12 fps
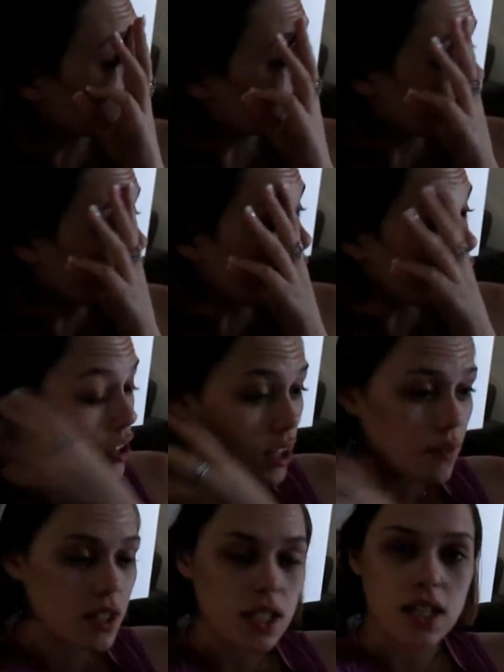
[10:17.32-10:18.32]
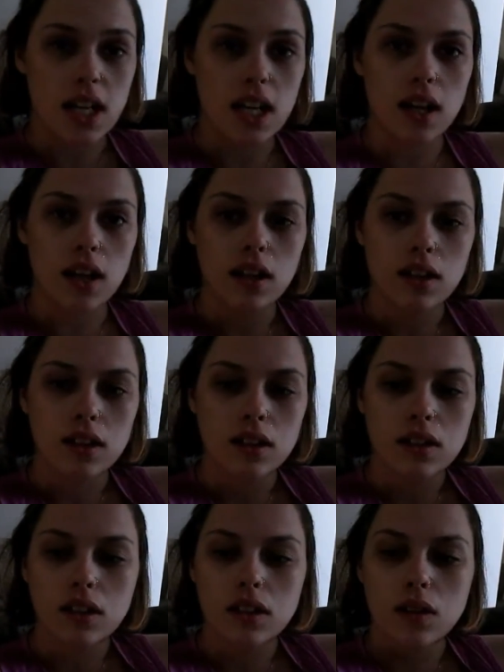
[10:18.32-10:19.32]
So I'll just have to see
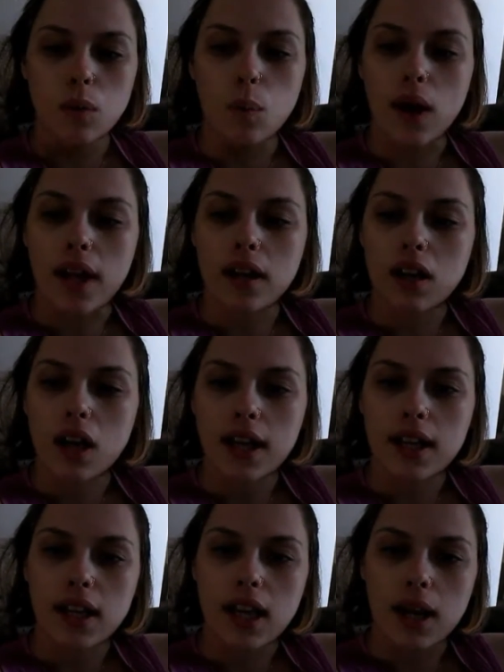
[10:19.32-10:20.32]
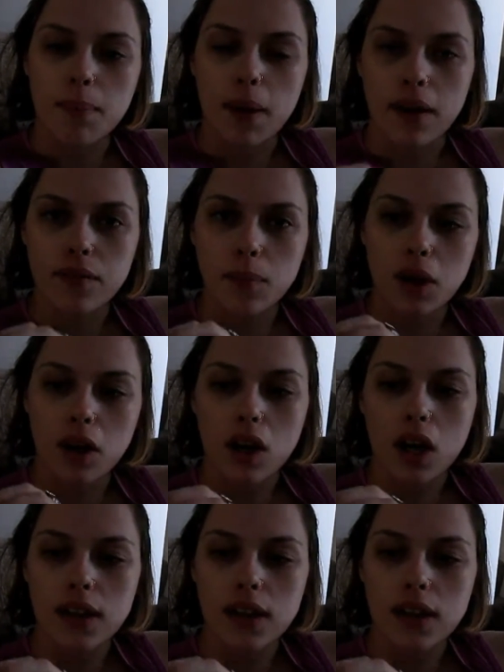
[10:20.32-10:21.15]
when I can get it back from her,